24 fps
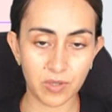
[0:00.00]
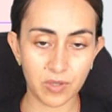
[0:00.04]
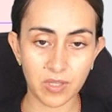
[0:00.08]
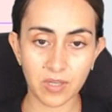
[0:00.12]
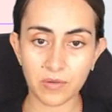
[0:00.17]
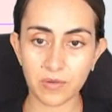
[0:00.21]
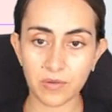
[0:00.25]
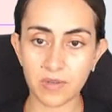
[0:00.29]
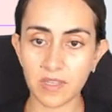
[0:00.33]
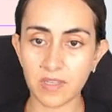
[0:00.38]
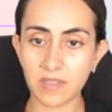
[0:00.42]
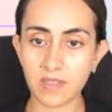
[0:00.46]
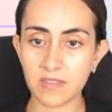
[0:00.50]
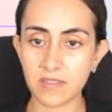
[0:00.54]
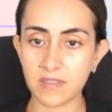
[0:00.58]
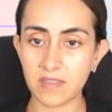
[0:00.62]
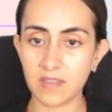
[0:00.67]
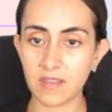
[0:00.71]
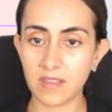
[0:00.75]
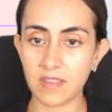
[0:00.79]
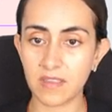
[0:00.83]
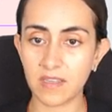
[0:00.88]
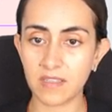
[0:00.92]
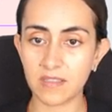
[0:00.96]
increase
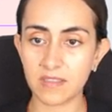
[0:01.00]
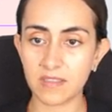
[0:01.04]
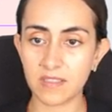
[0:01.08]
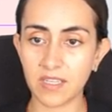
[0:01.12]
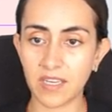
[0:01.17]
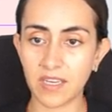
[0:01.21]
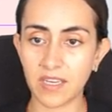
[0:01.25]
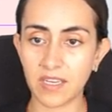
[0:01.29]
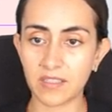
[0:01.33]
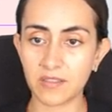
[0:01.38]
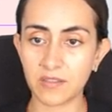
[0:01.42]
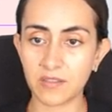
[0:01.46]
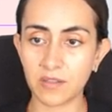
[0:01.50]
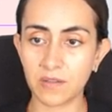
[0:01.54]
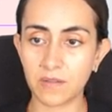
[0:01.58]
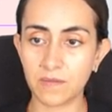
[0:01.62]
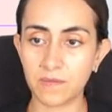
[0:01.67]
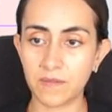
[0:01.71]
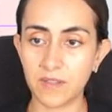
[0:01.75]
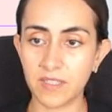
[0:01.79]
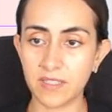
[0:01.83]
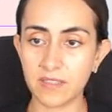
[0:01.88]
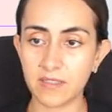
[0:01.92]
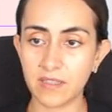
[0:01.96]
the size of
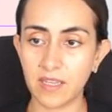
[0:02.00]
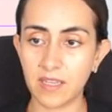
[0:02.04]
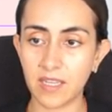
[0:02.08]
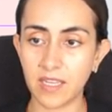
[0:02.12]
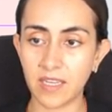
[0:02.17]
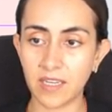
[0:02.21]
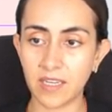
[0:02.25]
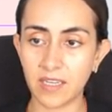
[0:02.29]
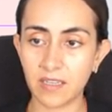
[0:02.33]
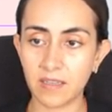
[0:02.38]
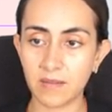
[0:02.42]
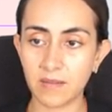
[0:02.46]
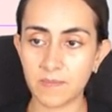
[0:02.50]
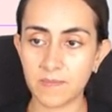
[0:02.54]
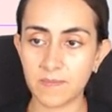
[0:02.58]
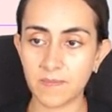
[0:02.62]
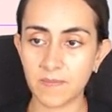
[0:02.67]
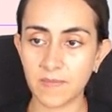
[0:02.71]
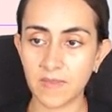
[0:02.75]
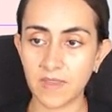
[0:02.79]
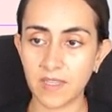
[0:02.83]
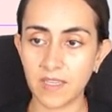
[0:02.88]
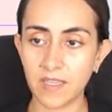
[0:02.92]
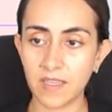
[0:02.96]
this line
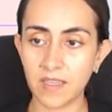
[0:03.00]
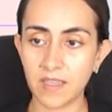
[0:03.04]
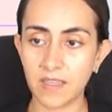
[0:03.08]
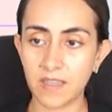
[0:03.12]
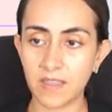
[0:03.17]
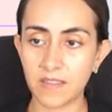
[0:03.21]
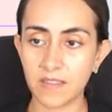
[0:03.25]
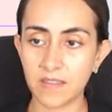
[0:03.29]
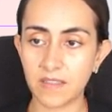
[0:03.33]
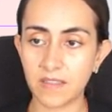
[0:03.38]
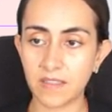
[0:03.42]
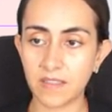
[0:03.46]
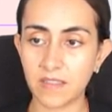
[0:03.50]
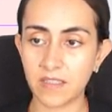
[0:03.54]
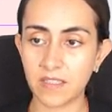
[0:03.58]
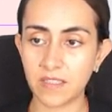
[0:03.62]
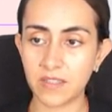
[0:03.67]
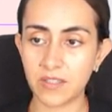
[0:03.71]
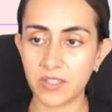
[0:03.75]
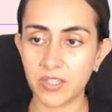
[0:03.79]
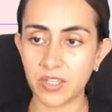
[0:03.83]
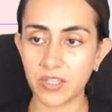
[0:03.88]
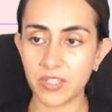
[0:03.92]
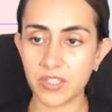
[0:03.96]
until
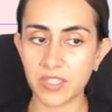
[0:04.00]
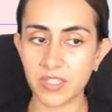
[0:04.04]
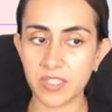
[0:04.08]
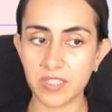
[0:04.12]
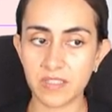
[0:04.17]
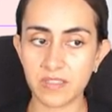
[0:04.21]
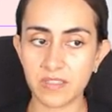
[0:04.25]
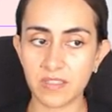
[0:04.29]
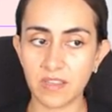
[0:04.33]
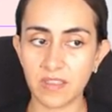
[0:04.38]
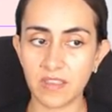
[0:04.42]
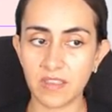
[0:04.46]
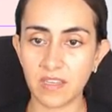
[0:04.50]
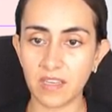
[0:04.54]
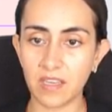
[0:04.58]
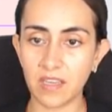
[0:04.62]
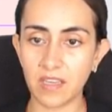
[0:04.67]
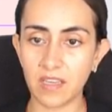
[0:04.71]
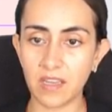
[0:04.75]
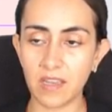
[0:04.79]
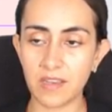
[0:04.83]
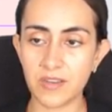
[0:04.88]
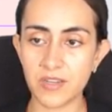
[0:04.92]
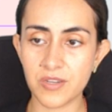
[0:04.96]
it touches the
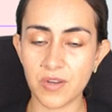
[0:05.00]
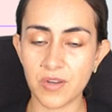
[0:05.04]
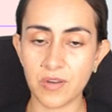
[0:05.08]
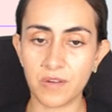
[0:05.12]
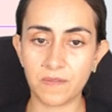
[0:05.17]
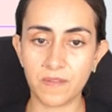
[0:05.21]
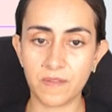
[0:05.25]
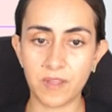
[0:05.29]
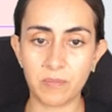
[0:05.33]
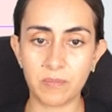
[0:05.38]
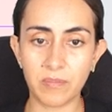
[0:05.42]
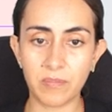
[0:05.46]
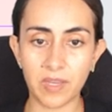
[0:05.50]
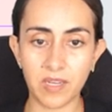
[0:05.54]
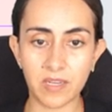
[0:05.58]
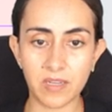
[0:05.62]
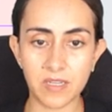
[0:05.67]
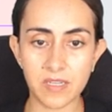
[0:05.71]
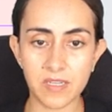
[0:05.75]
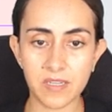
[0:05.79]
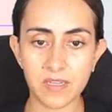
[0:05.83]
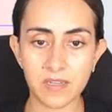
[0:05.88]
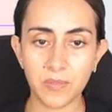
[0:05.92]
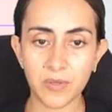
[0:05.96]
edge of the
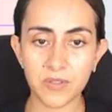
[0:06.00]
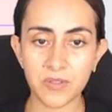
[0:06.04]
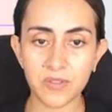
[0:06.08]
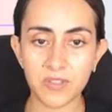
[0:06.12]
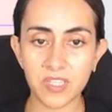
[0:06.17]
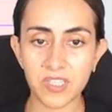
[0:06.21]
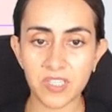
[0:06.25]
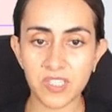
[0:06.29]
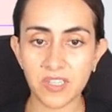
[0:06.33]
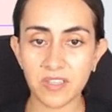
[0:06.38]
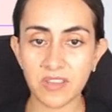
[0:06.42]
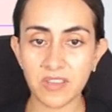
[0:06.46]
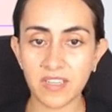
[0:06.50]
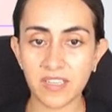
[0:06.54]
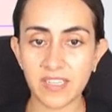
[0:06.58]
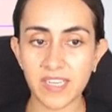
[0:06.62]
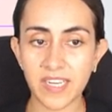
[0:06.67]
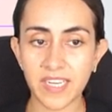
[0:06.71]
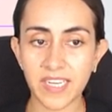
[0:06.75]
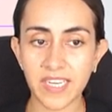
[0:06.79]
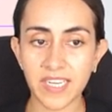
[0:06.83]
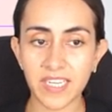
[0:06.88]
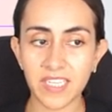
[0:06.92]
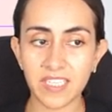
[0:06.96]
page. Position the
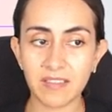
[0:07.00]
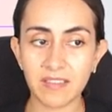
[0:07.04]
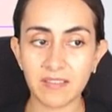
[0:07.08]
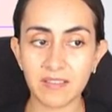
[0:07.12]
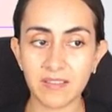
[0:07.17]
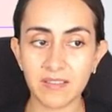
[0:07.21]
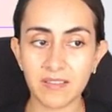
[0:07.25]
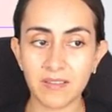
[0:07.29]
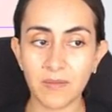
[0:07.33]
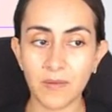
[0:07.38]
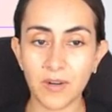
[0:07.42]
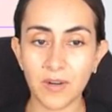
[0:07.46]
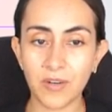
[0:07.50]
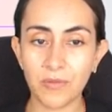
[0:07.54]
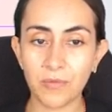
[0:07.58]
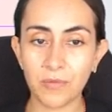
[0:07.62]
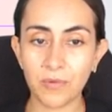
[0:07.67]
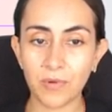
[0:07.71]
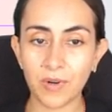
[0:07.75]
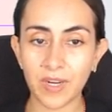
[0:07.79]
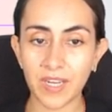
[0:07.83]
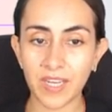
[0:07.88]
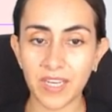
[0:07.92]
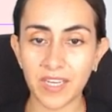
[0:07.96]
line
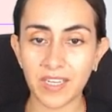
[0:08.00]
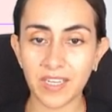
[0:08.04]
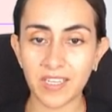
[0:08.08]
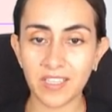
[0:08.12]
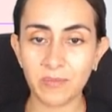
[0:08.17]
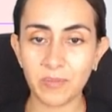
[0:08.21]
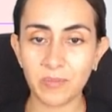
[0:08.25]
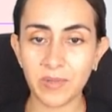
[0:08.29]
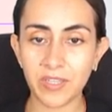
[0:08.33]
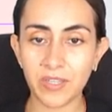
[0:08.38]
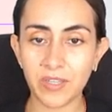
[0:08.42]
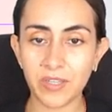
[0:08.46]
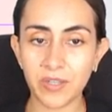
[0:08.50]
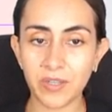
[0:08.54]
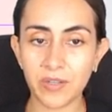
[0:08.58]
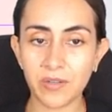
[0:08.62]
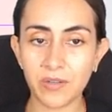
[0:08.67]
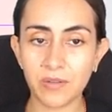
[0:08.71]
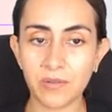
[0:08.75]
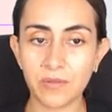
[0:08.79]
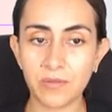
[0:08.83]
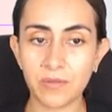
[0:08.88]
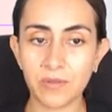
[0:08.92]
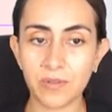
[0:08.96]
right
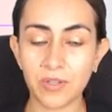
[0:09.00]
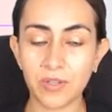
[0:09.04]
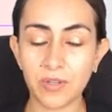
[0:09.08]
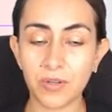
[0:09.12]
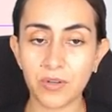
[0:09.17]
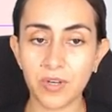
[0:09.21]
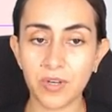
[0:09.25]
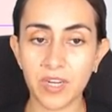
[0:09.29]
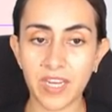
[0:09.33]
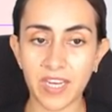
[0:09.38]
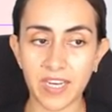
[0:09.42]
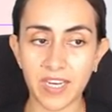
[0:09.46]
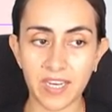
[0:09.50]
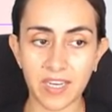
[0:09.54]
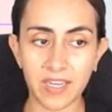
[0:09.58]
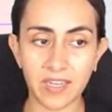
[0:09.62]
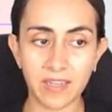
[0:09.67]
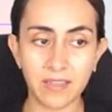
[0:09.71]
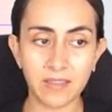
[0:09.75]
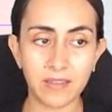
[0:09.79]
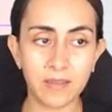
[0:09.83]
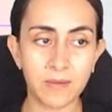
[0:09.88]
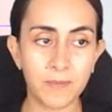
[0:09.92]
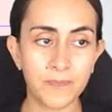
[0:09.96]
below your
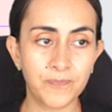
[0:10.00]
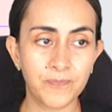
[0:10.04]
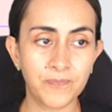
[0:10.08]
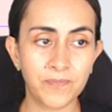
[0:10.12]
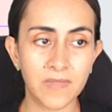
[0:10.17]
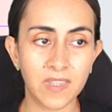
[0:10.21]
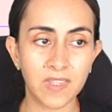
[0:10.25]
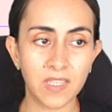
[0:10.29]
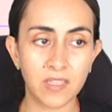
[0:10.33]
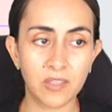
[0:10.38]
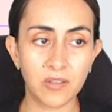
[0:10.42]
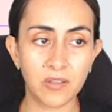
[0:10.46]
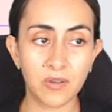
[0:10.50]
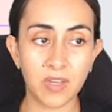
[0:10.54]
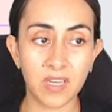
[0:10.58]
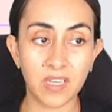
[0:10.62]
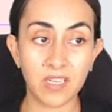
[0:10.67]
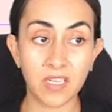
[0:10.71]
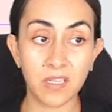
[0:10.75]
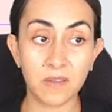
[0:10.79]
guide. You can